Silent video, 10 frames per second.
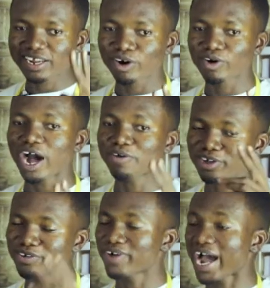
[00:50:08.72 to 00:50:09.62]
Now,
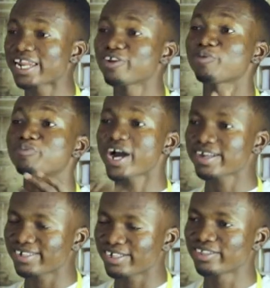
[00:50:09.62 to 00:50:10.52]
after you've added your
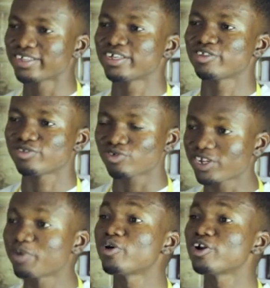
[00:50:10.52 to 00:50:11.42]
passion
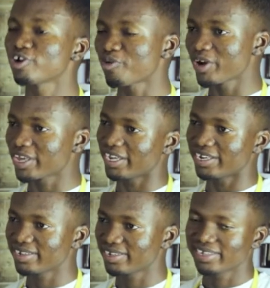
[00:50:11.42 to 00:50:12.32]
to the money you're
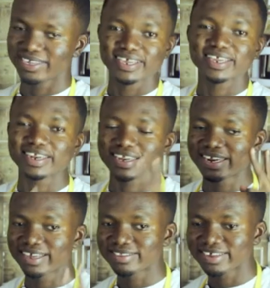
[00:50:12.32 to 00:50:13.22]
making, the
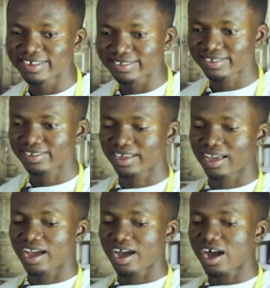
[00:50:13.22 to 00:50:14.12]
next thing is,
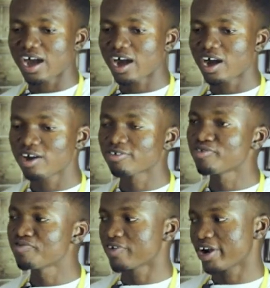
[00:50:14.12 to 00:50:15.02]
how
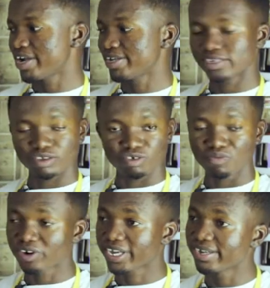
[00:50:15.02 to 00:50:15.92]
do you find
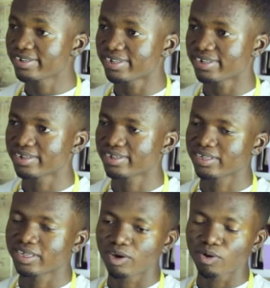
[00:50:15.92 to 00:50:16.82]
your vocation?
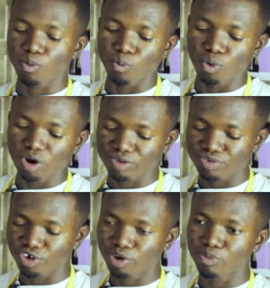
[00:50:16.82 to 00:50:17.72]

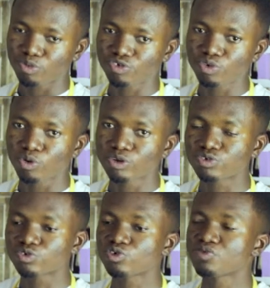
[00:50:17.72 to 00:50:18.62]
What job would you
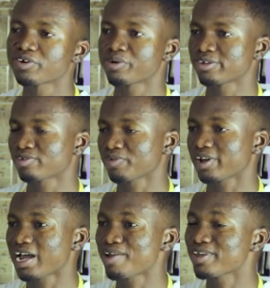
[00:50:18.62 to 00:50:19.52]
want to do for the rest of
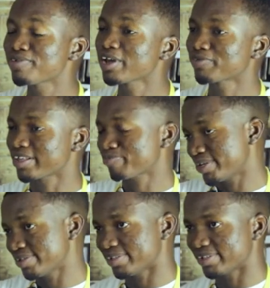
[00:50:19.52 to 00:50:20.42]
your life, even after
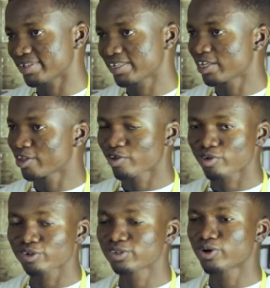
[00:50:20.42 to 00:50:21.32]
pension?
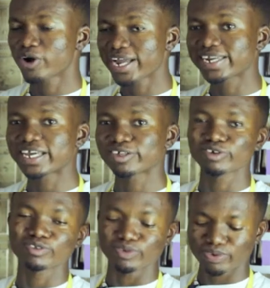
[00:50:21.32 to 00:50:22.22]
Because the whole idea is
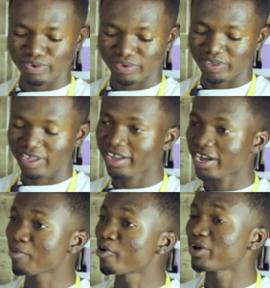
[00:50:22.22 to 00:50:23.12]
not to
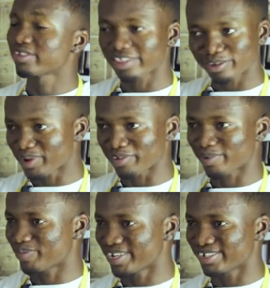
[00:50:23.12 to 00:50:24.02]
come home and sleep
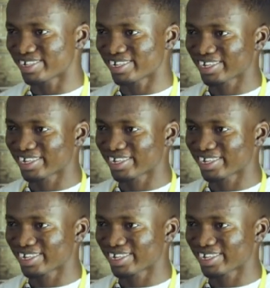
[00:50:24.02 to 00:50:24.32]
after pension.